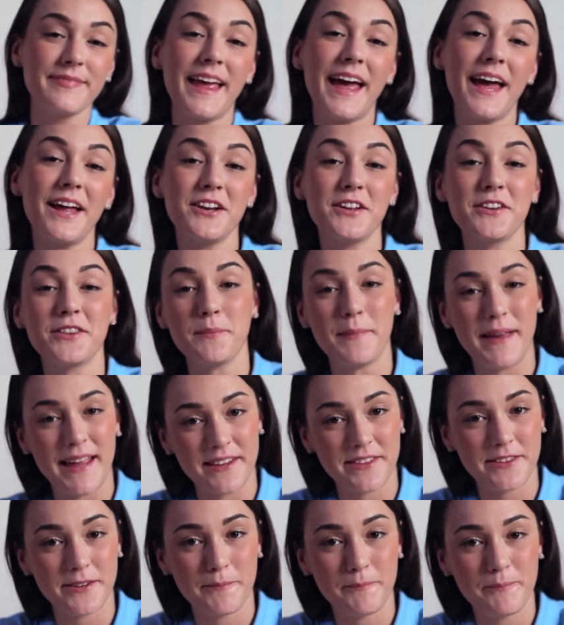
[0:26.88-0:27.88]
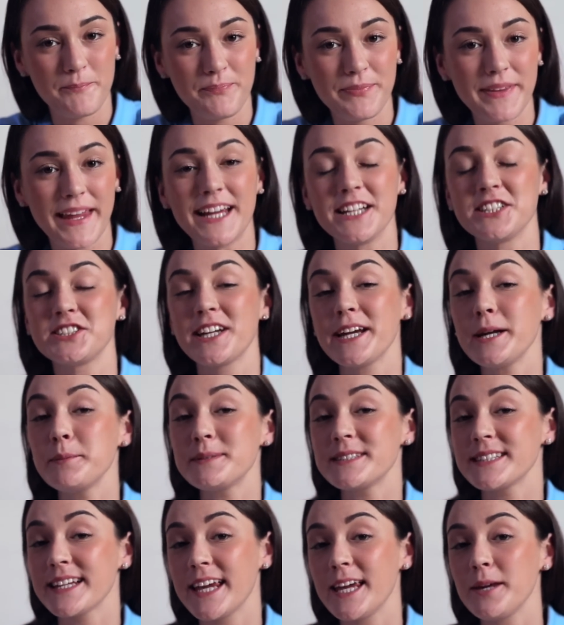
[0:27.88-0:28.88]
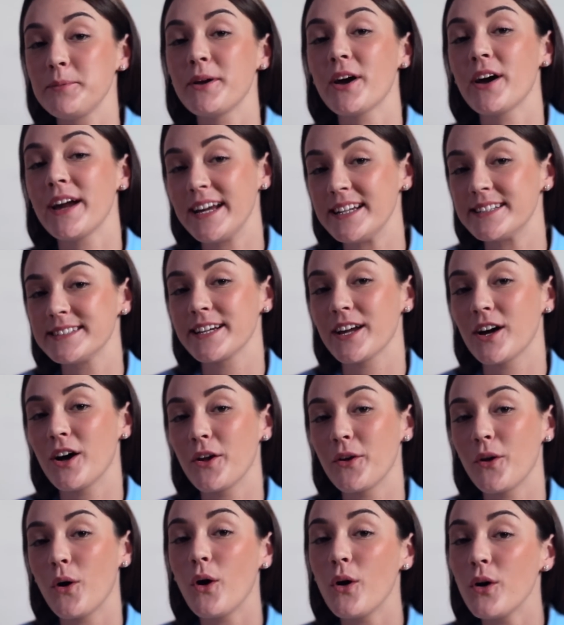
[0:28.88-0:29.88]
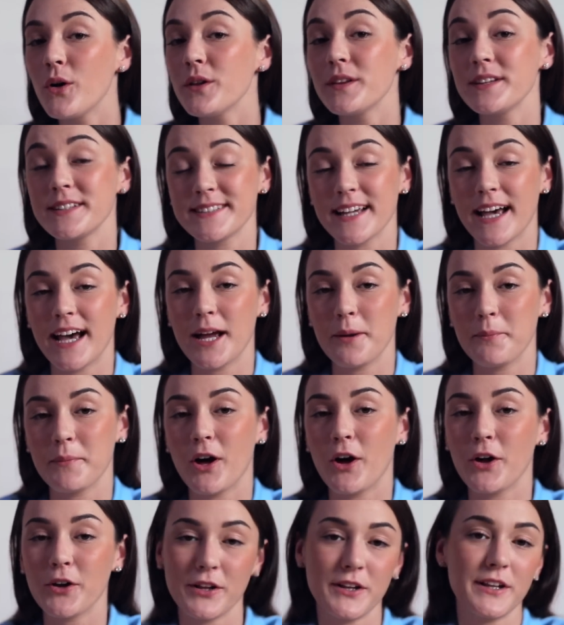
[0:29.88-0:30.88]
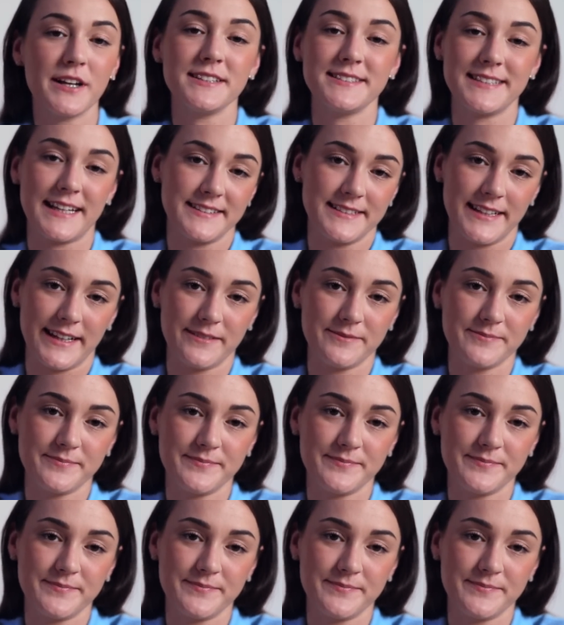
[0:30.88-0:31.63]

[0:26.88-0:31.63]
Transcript: Another myth it's cheaper to keep your heating on all the time on a low setting.